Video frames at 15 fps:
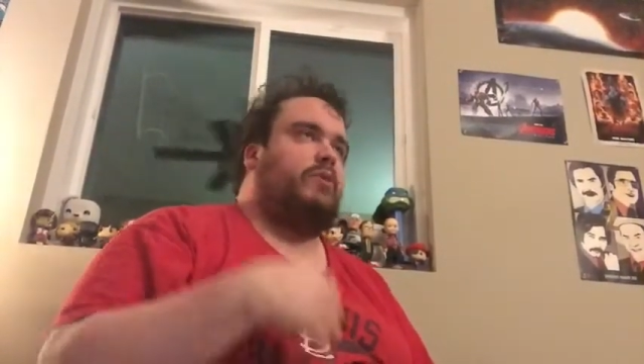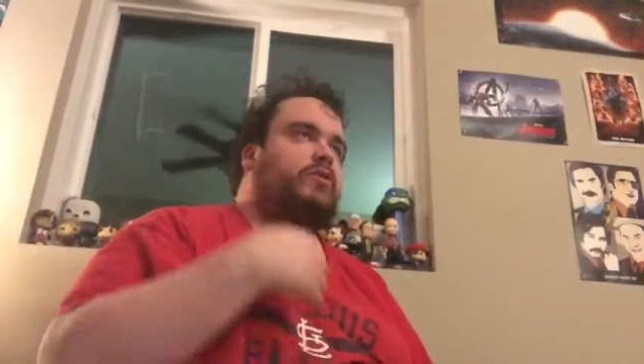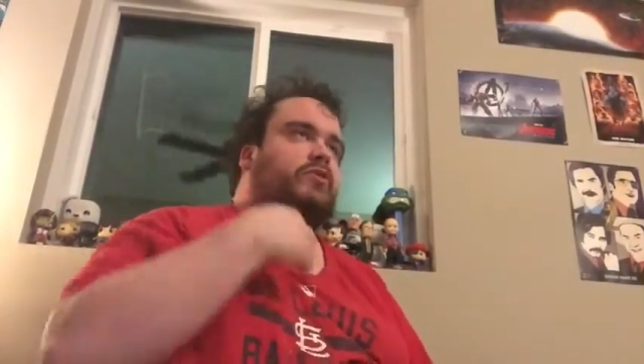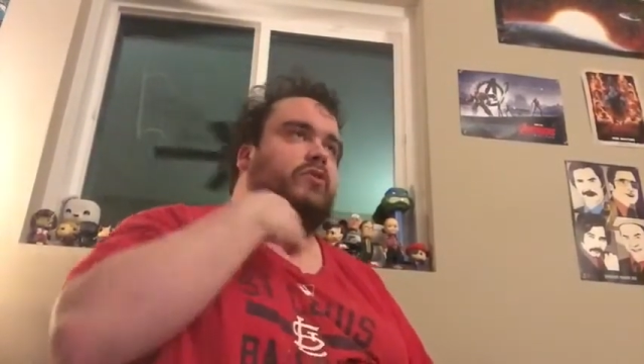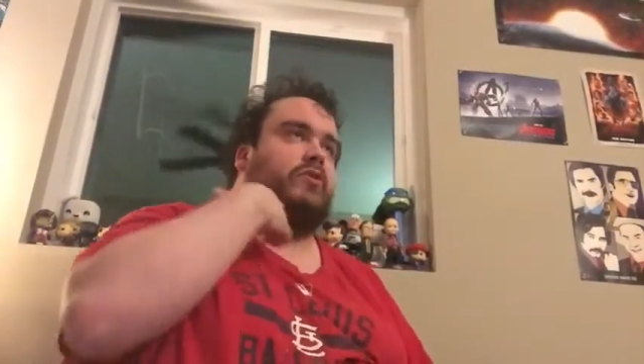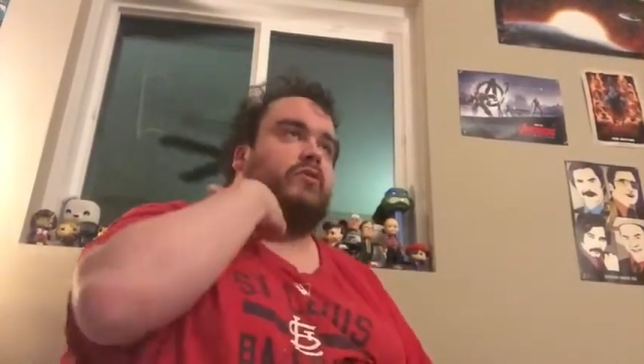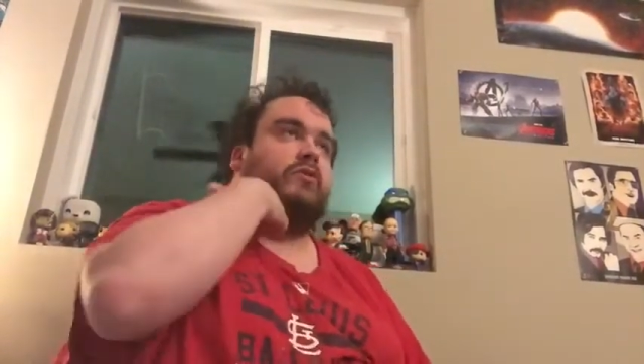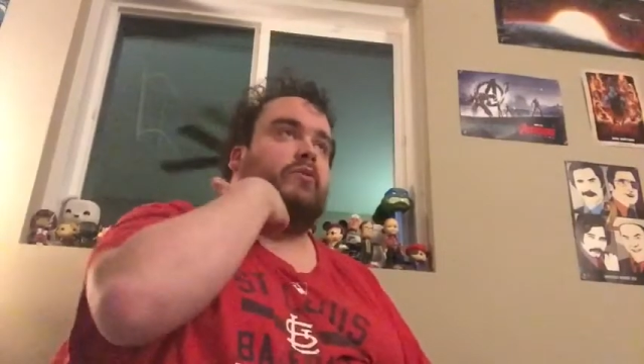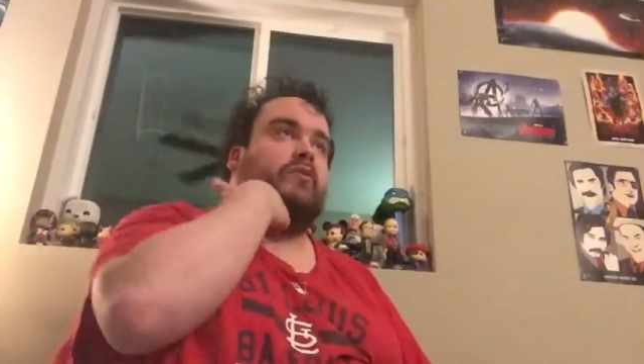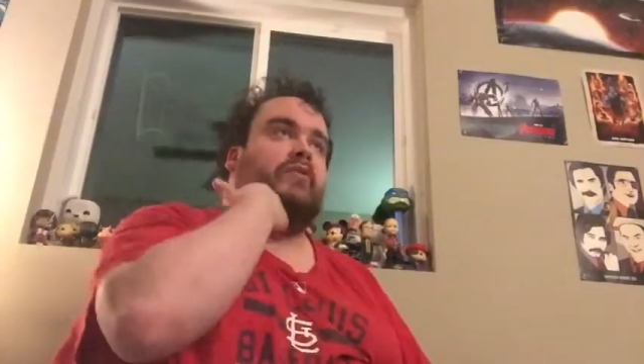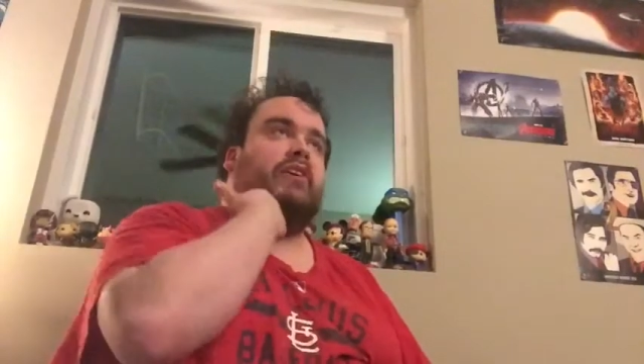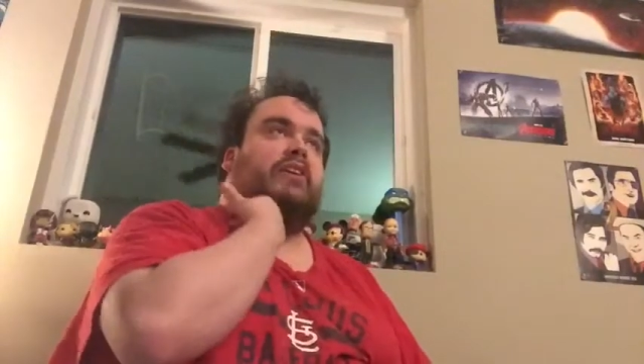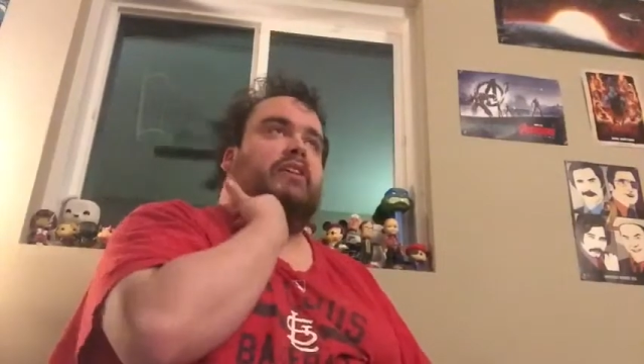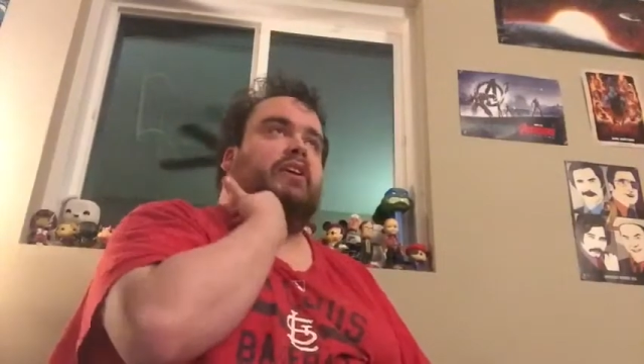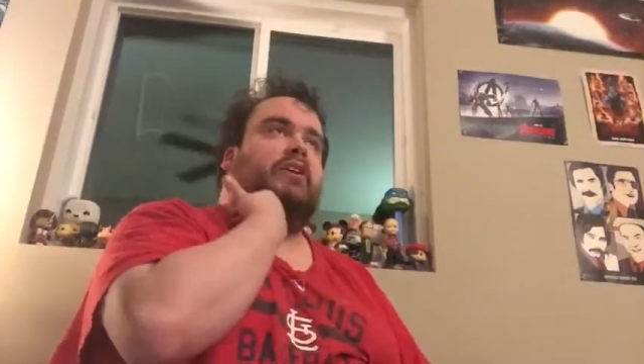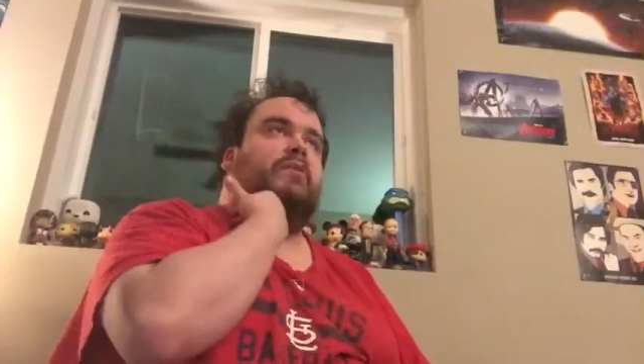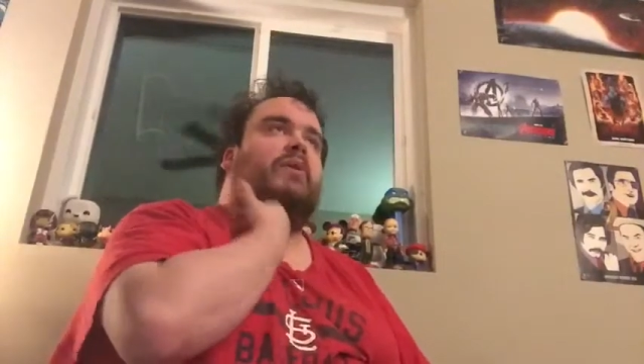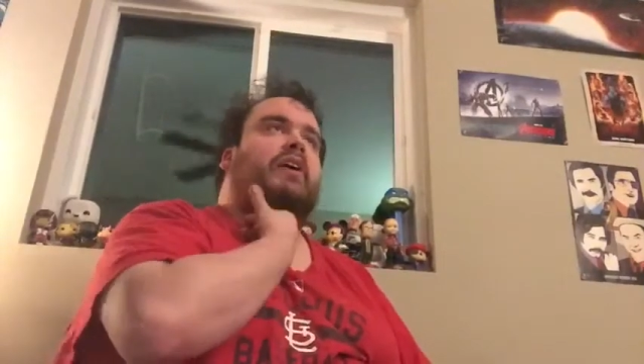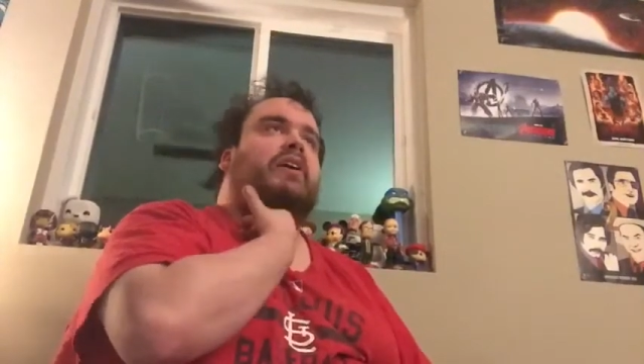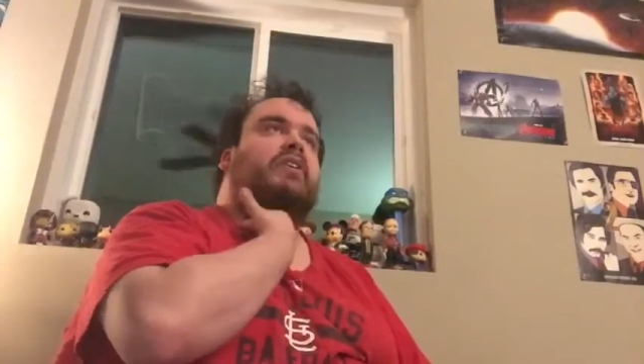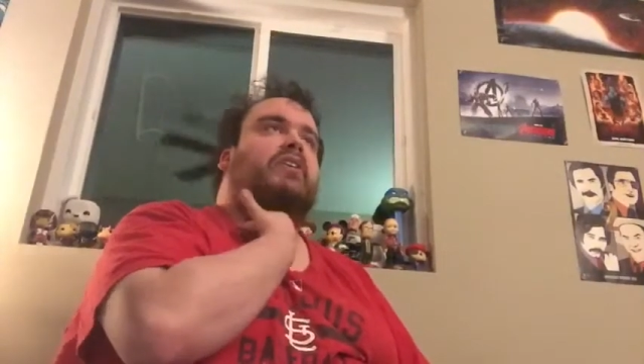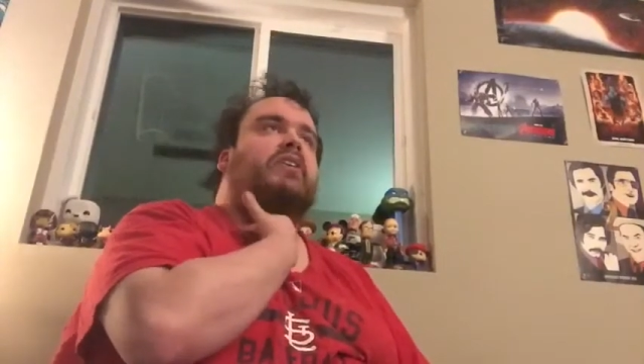which turns into a very long
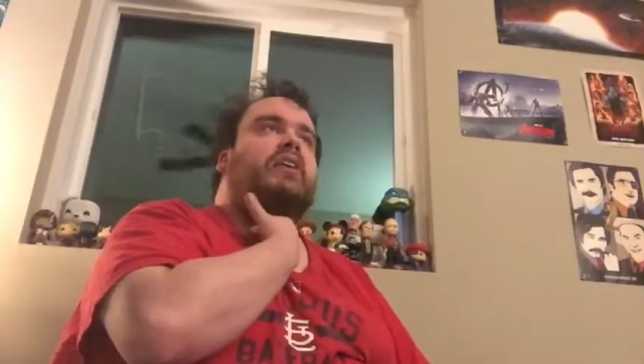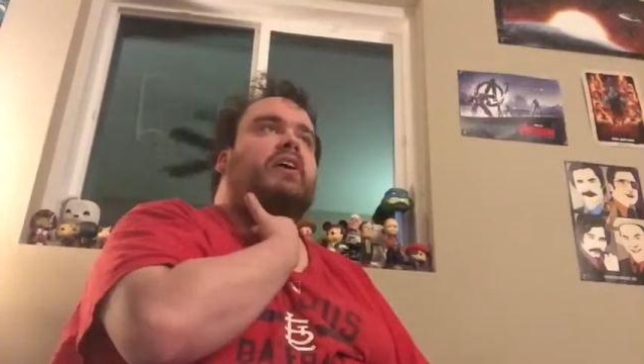while.